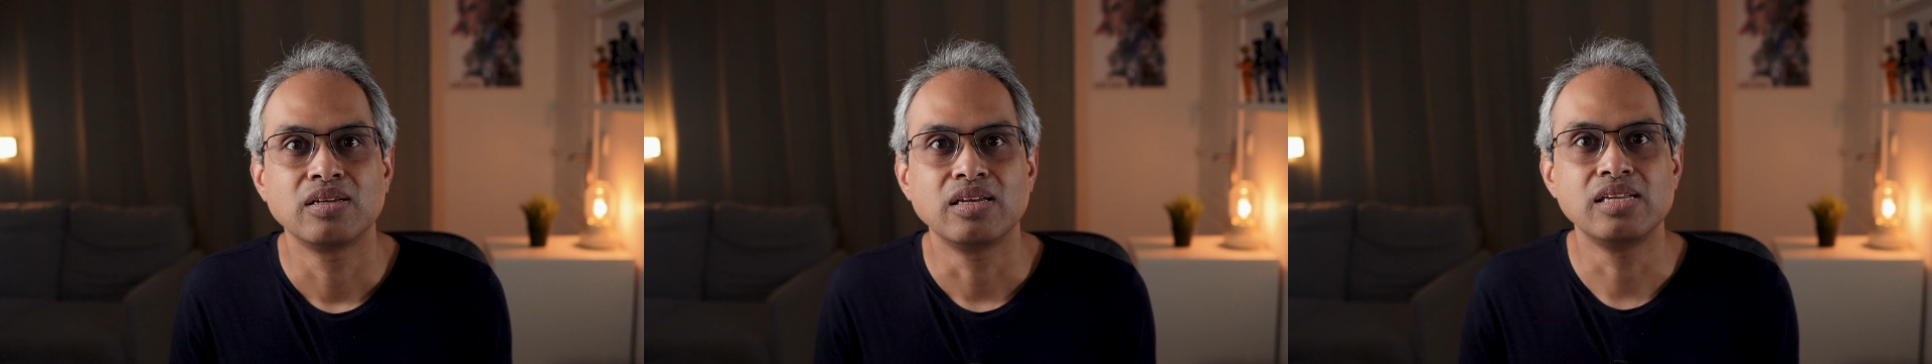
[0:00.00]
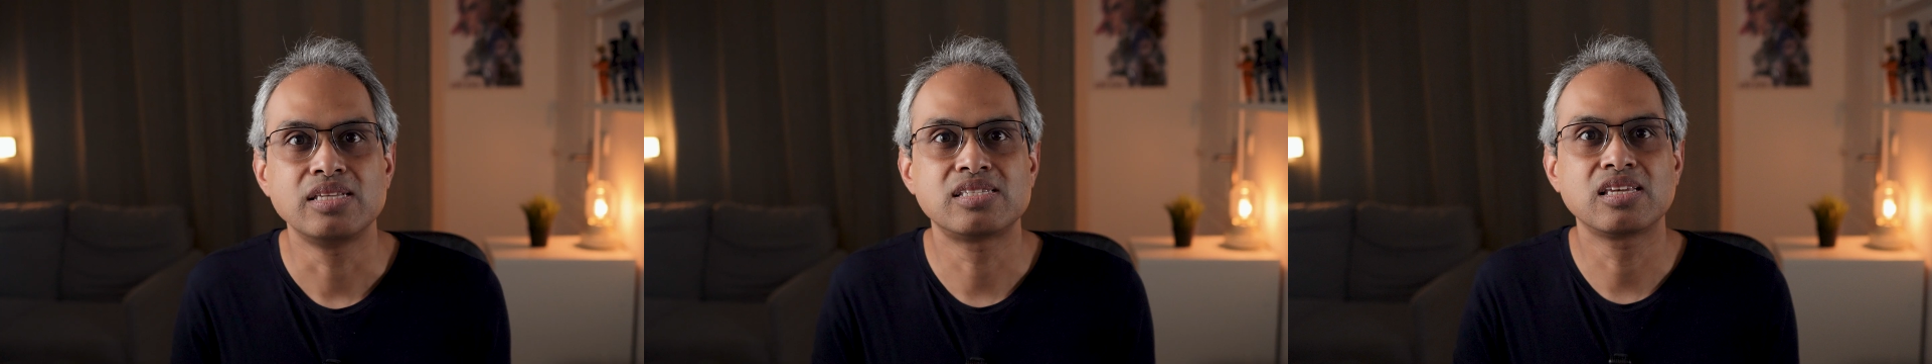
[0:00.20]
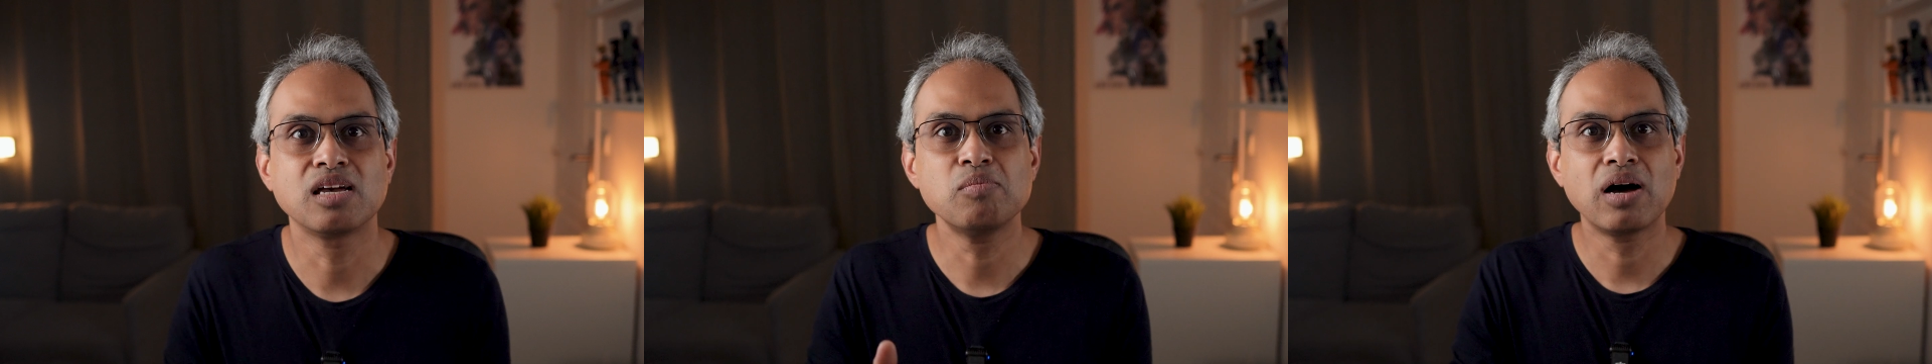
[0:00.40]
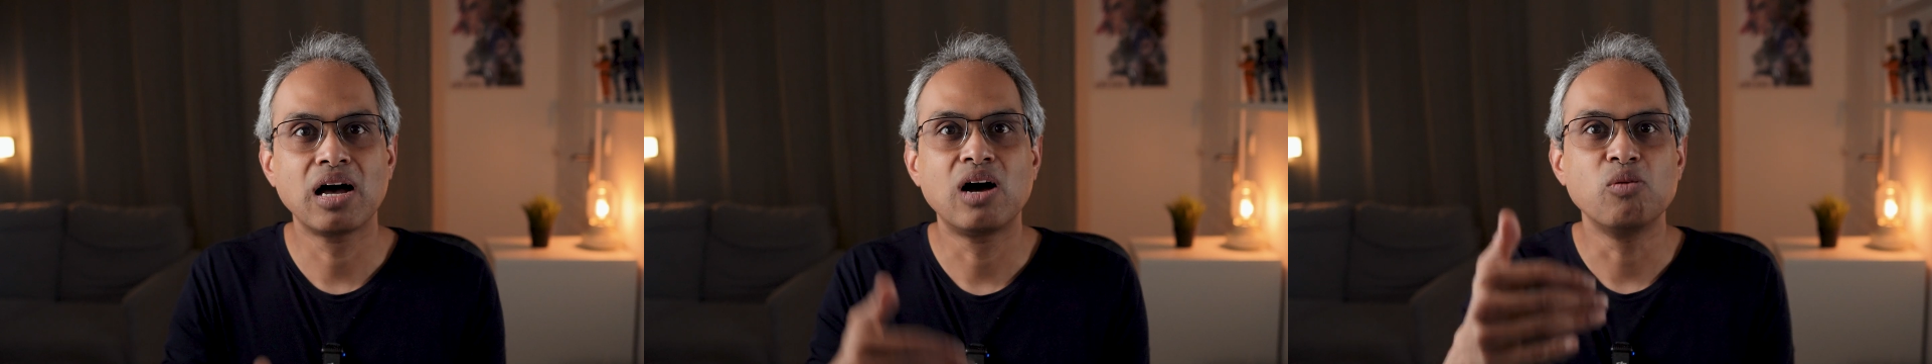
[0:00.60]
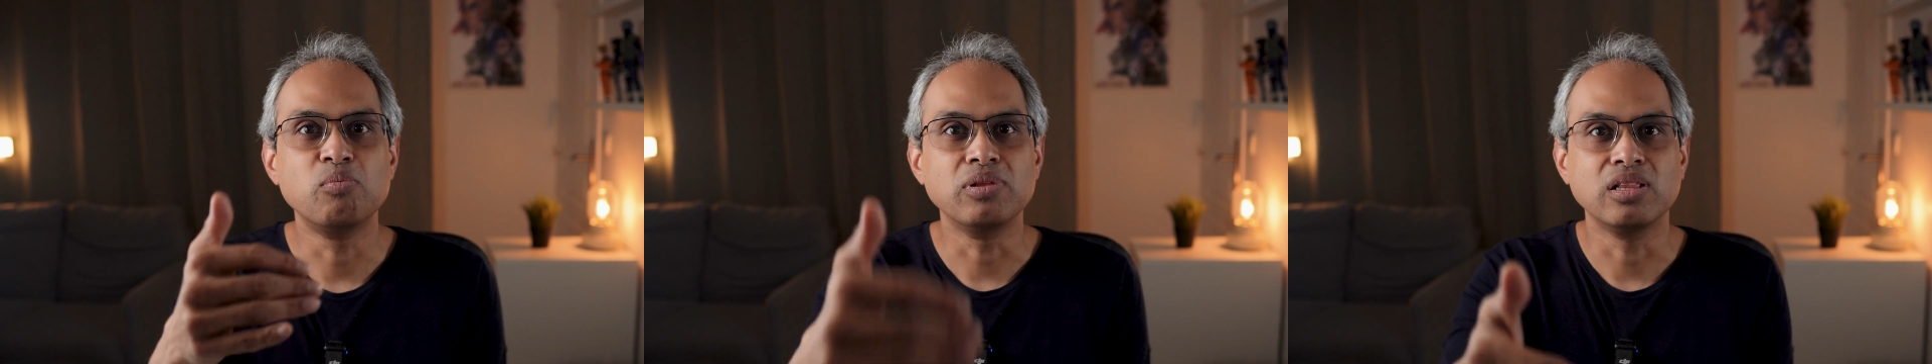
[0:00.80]
it's
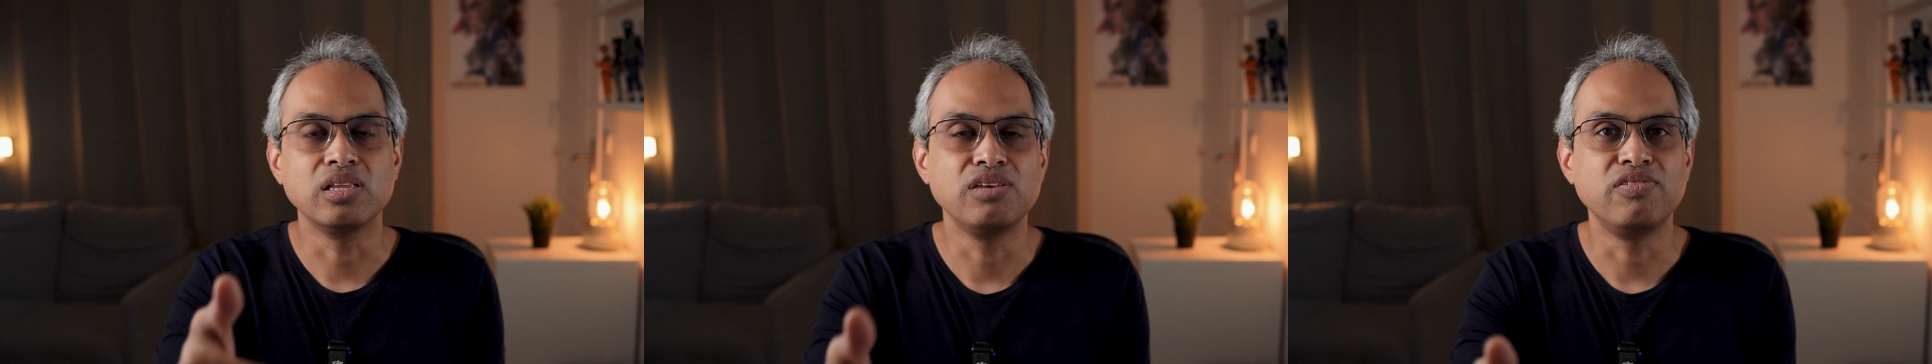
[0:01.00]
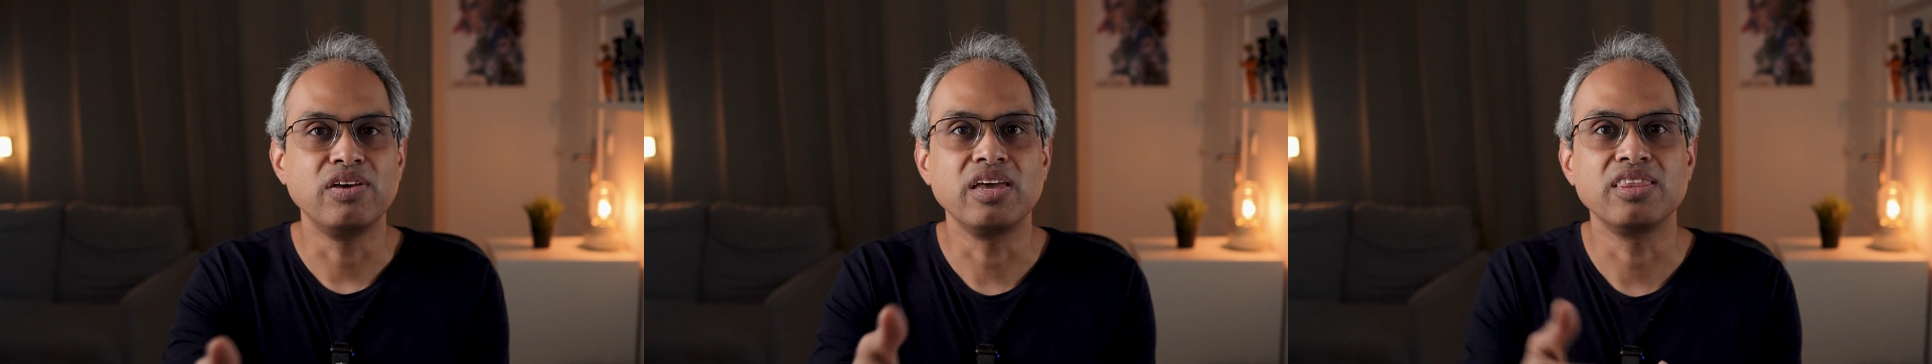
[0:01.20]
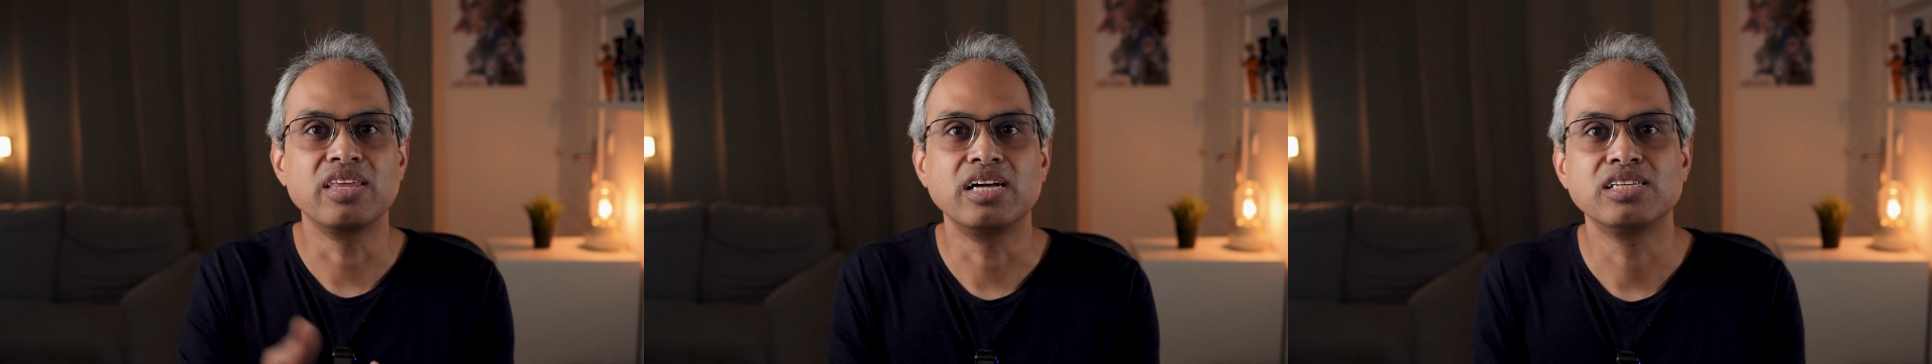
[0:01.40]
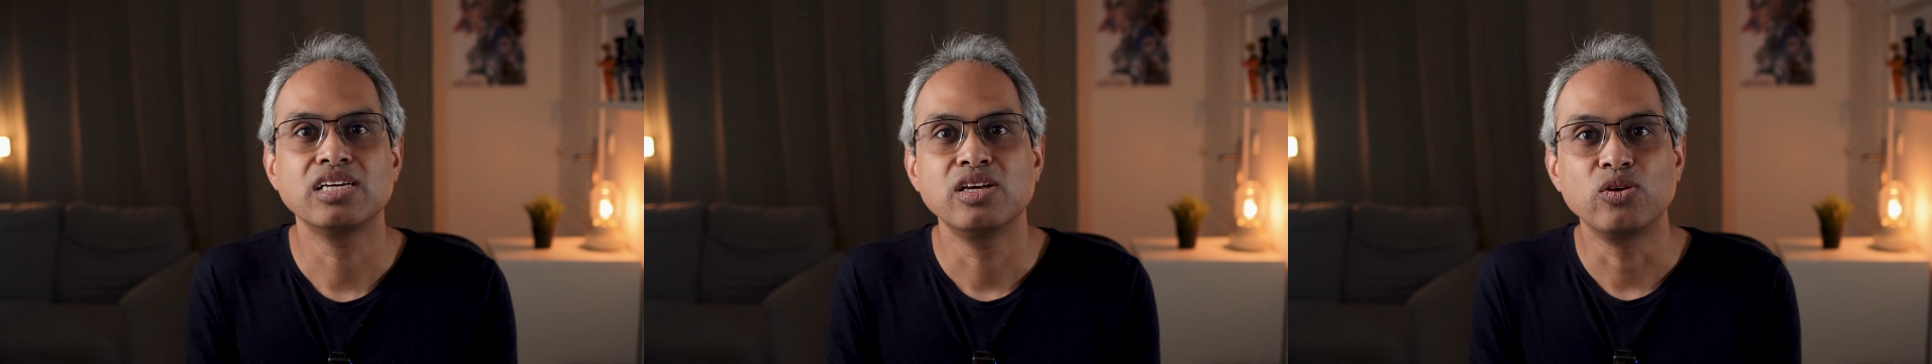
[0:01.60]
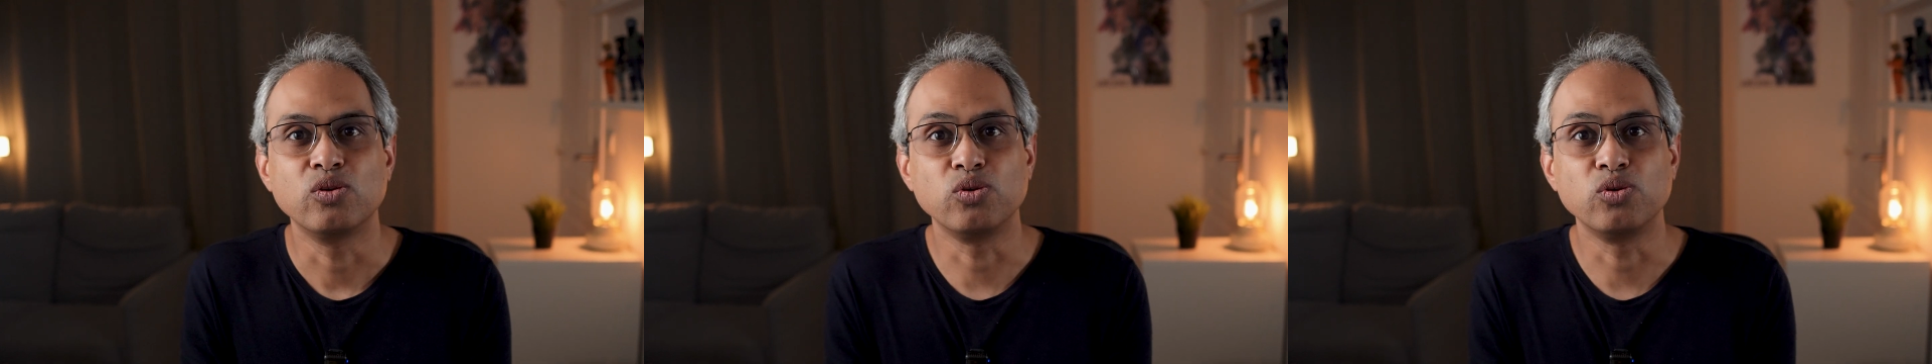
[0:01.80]
somehow believing that